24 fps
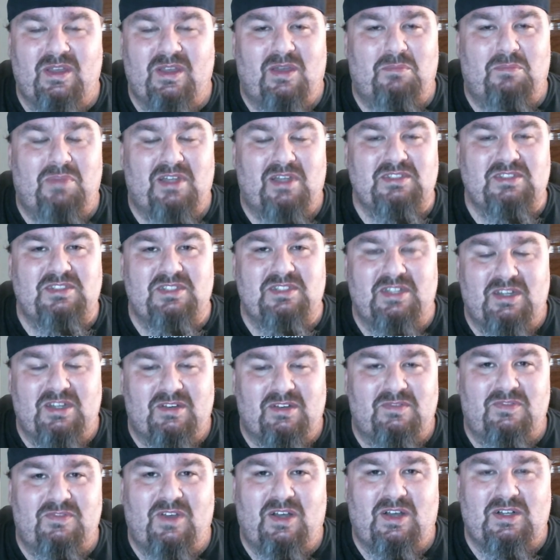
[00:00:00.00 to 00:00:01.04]
a bunch of near
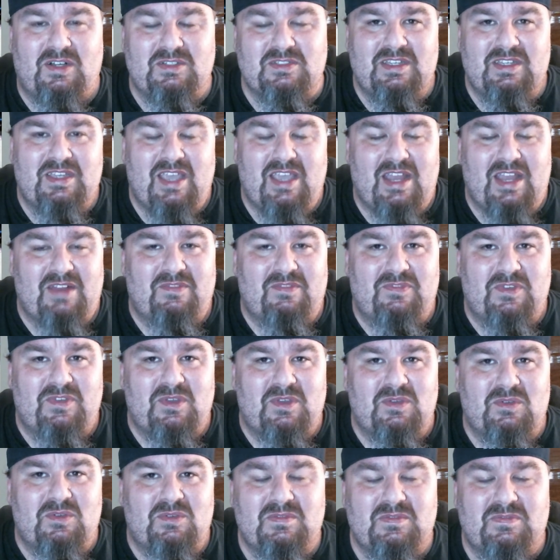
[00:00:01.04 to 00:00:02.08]
falls, and a
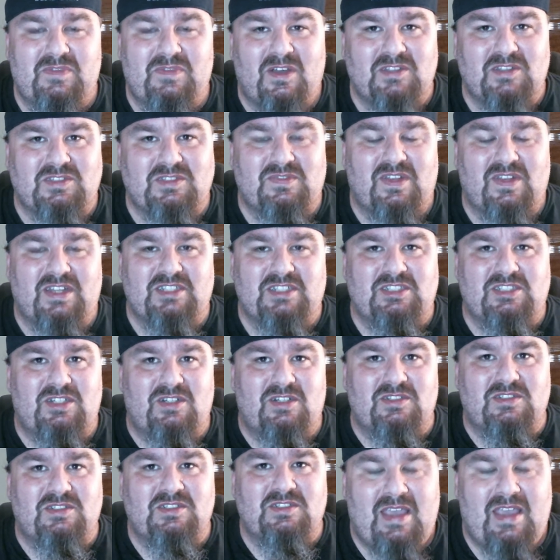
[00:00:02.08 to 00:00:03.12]
few false
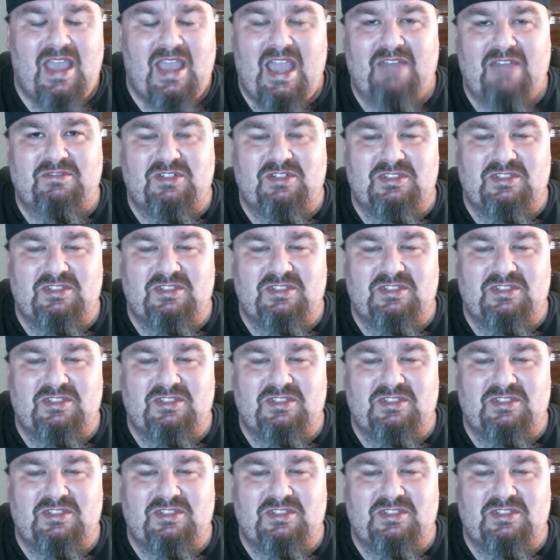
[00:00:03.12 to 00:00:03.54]
finishers. After a